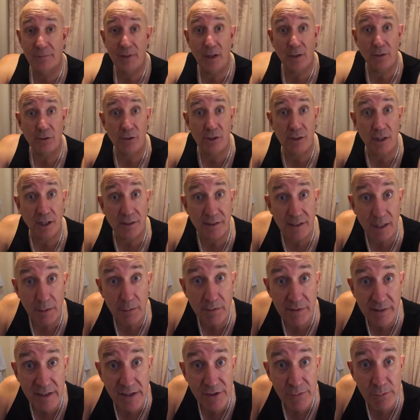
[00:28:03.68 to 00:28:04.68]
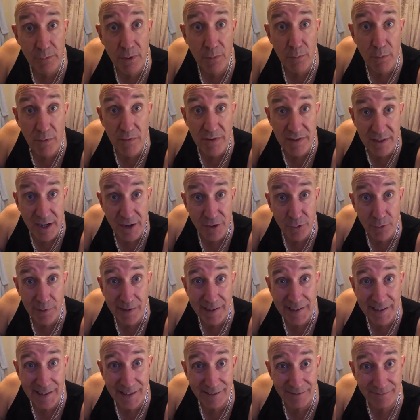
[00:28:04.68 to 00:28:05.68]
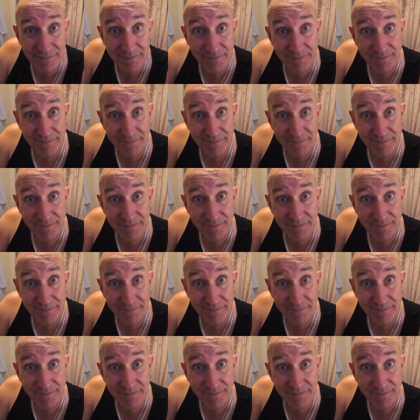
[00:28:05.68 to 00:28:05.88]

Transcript: she does that with essential heating.